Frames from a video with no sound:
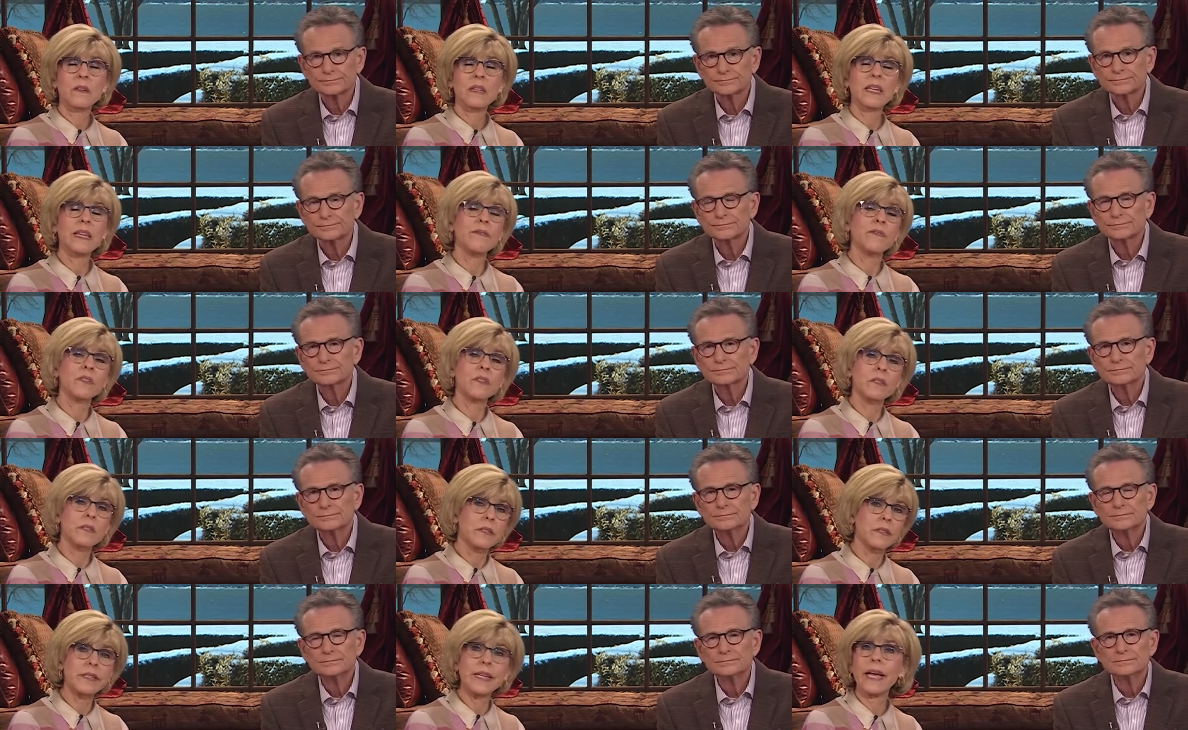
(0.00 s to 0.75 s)
Speaker 1: given
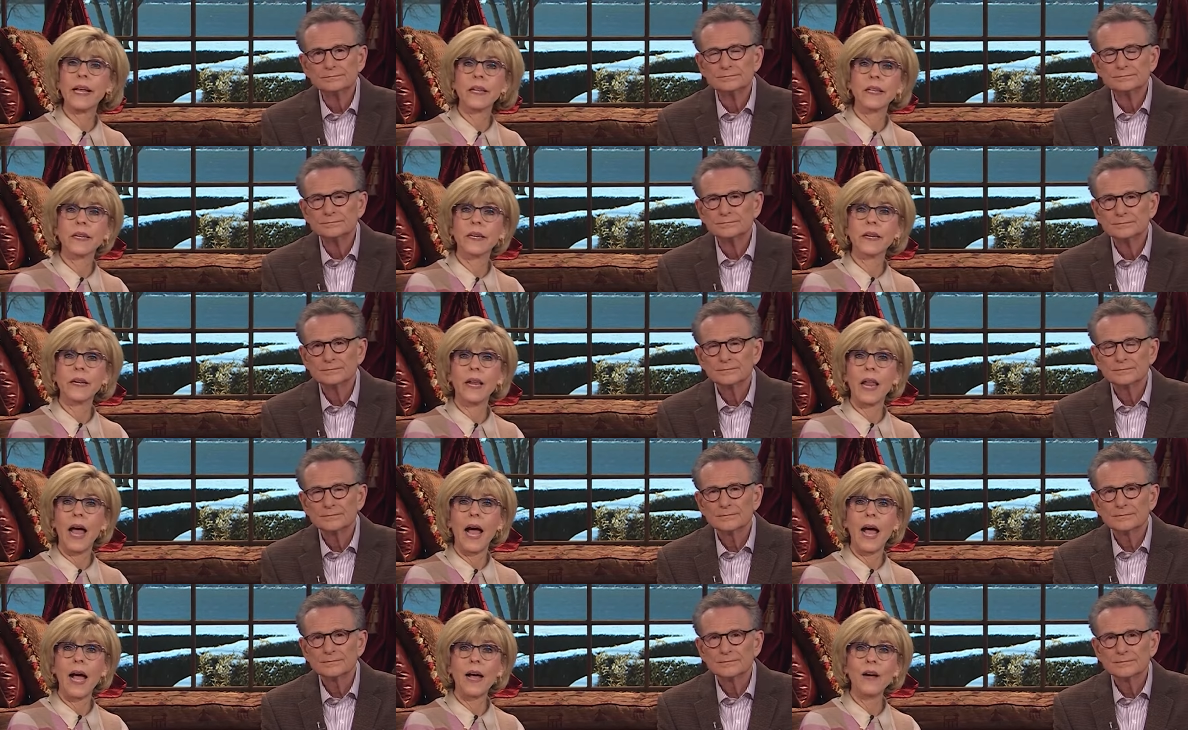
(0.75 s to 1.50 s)
to telling a
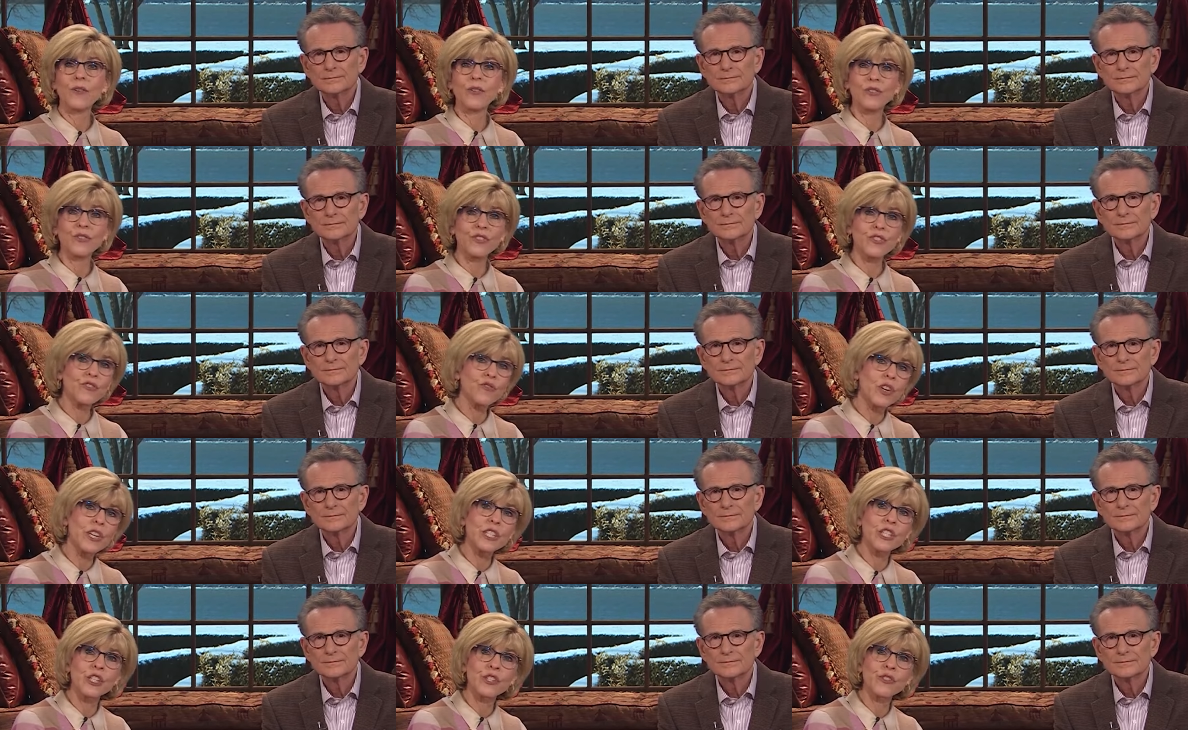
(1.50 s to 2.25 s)
lie or
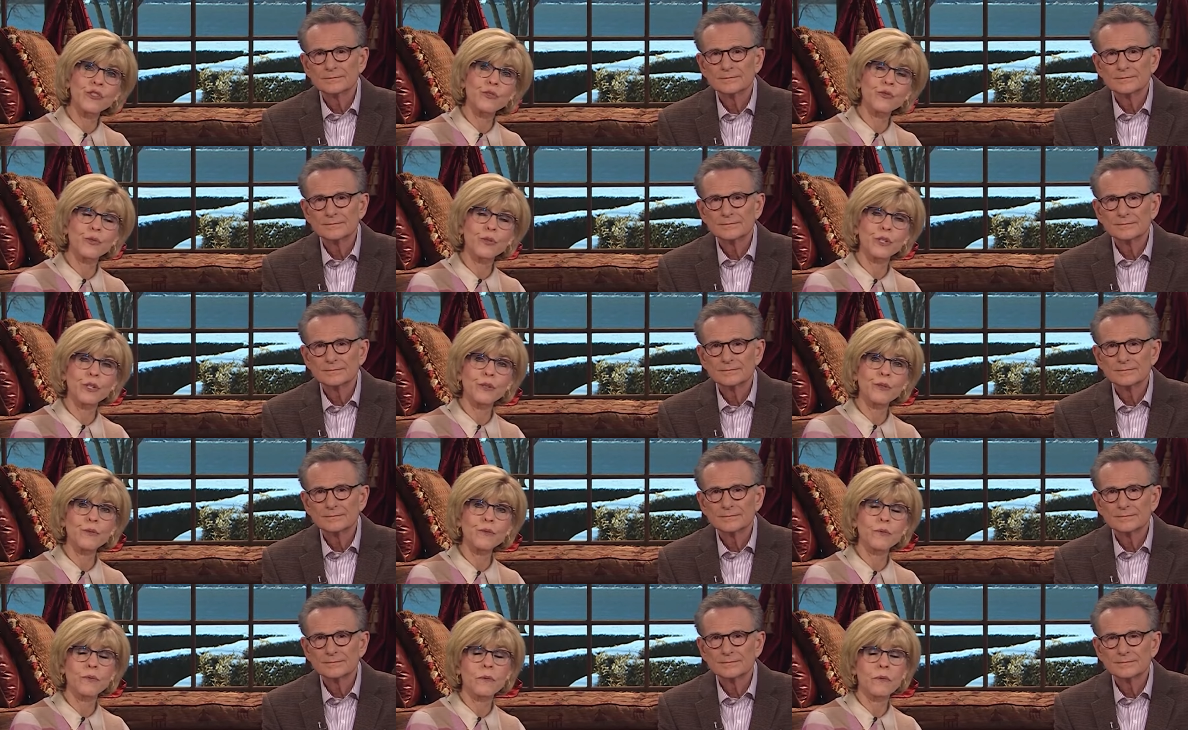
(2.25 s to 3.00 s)
stretching the
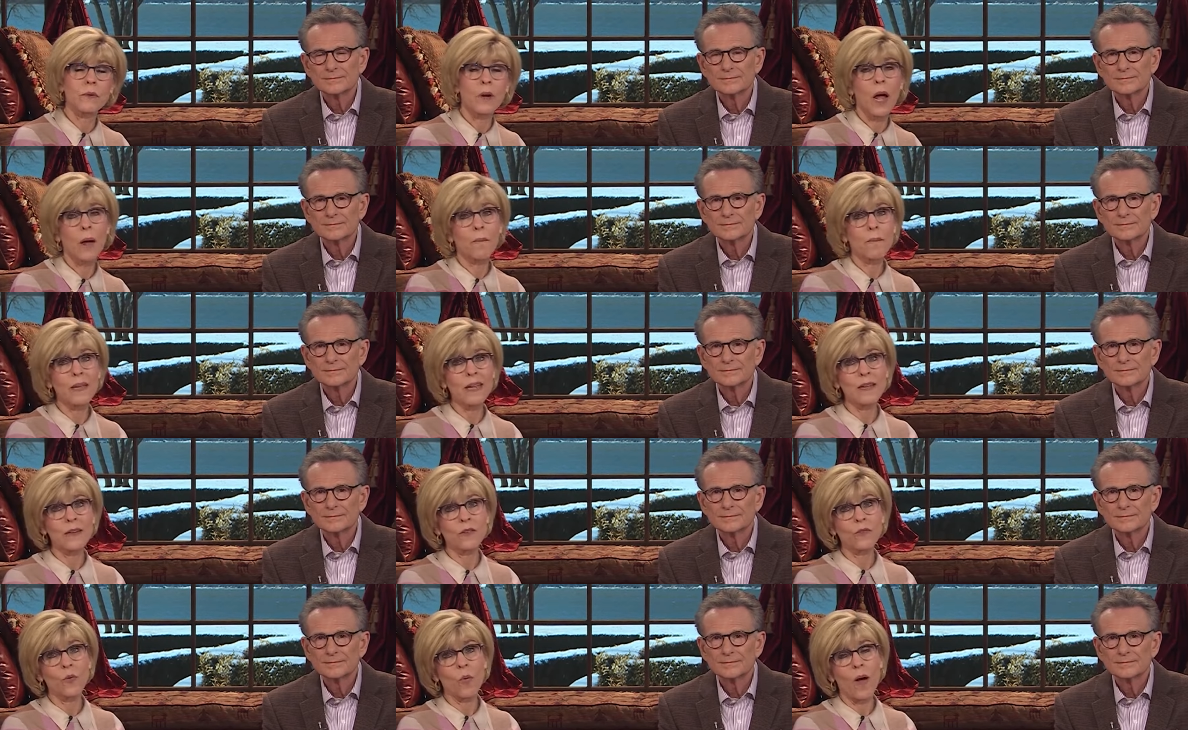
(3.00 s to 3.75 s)
truth or not
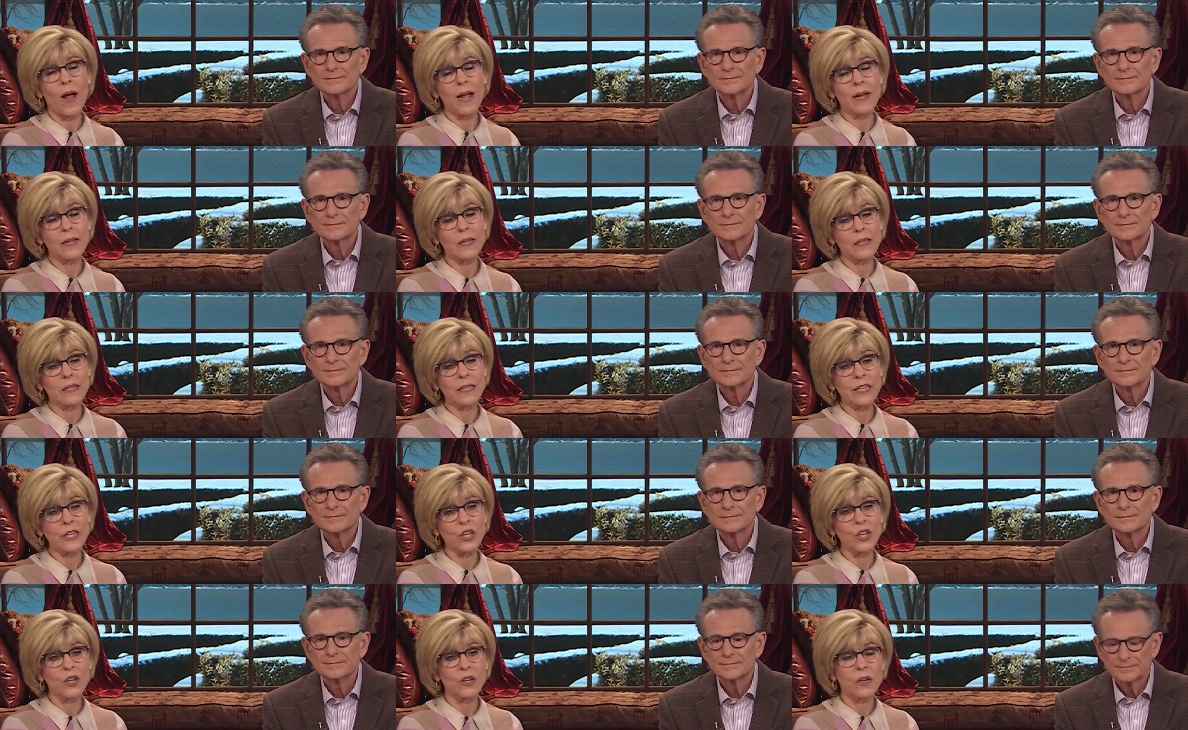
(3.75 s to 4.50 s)
being quite
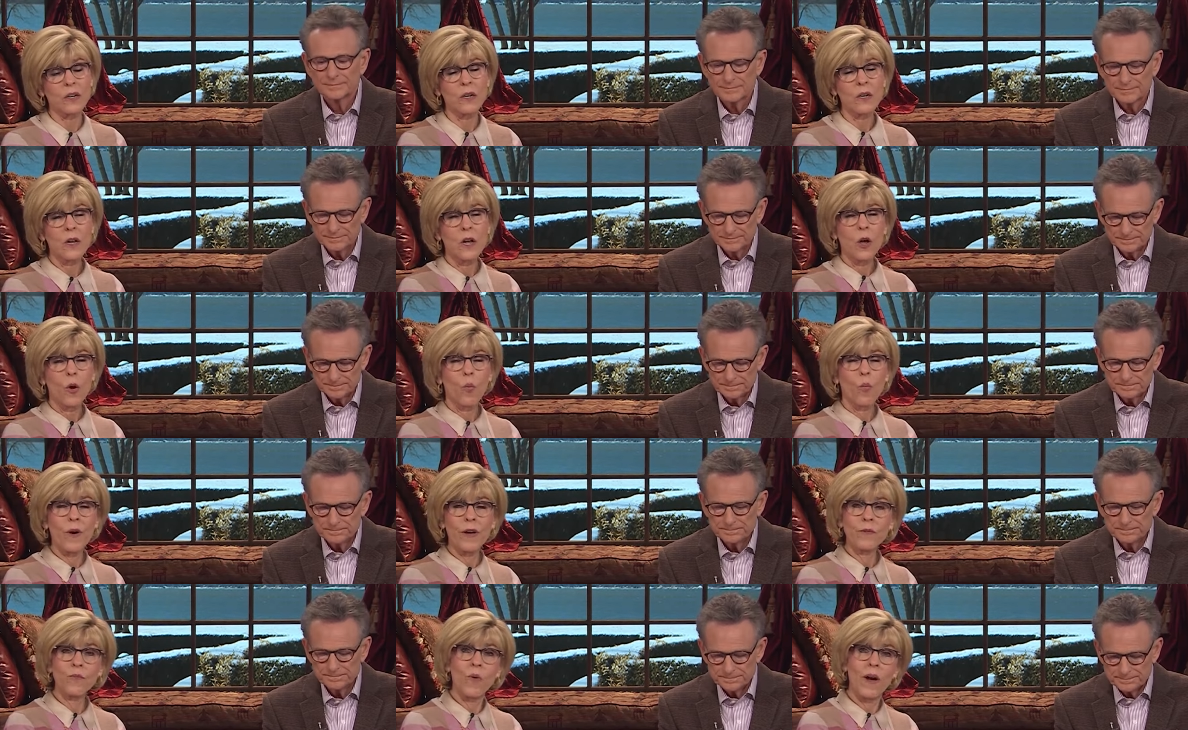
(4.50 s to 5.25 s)
clear or
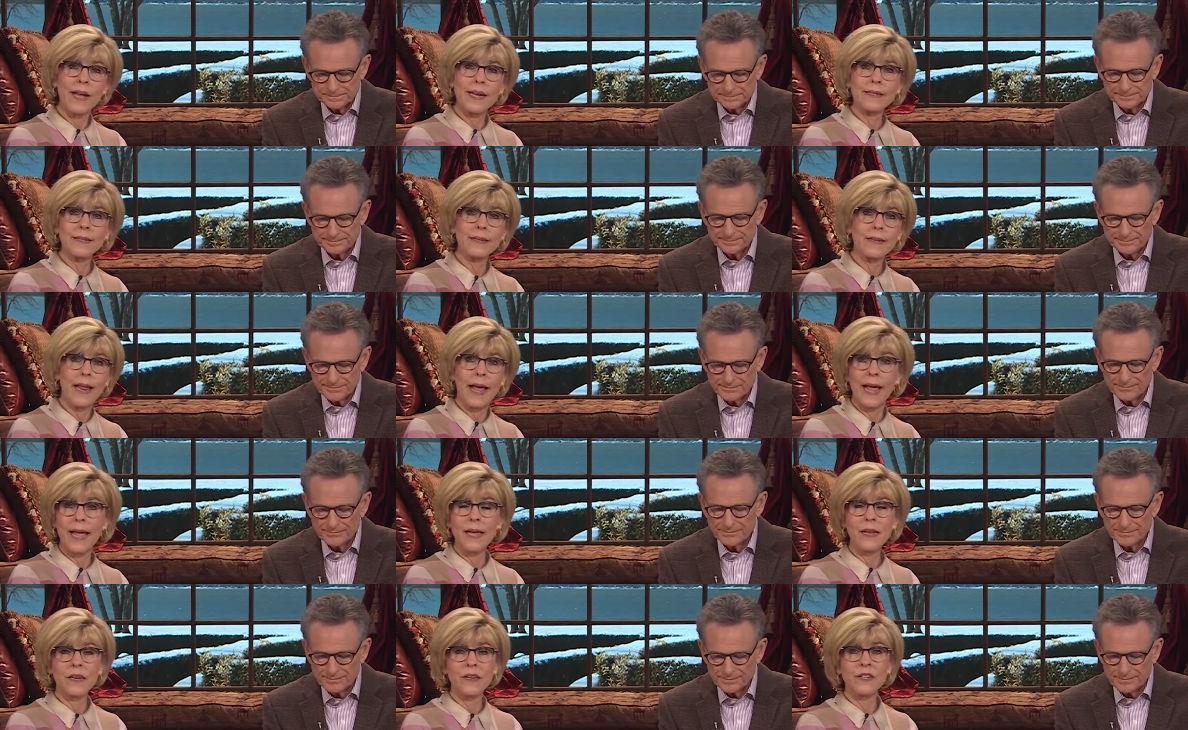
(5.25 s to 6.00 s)
one way
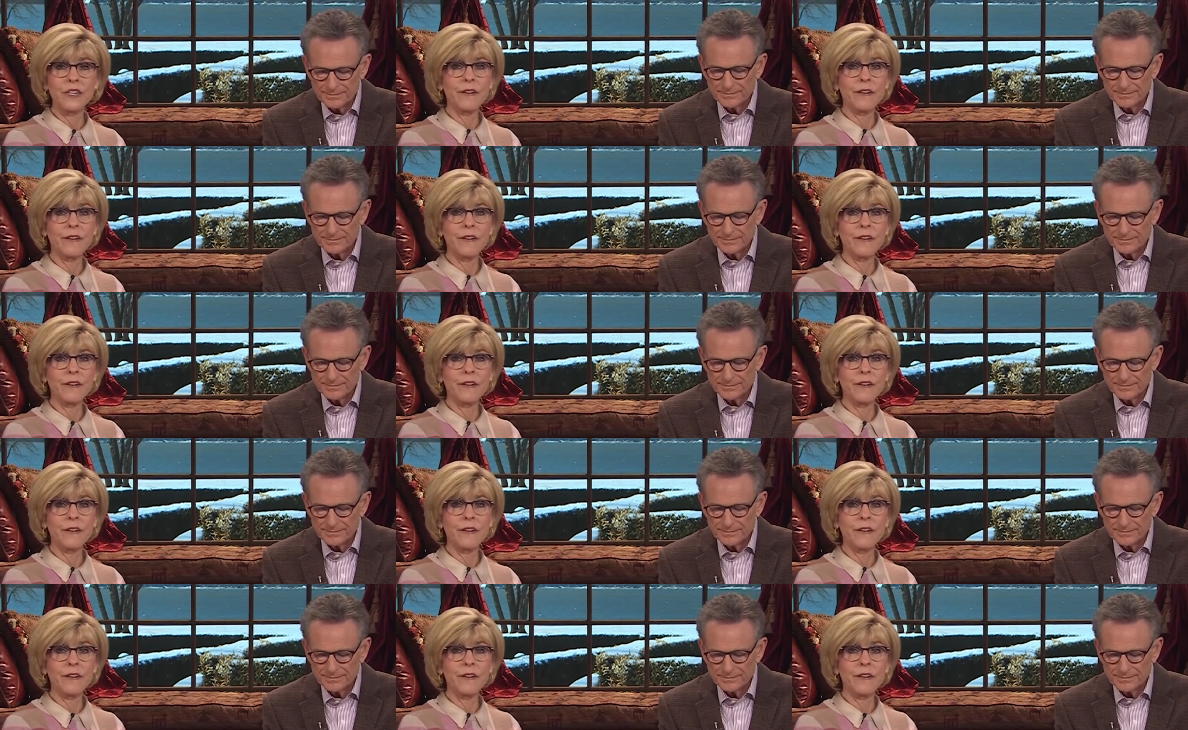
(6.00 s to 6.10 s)
today and a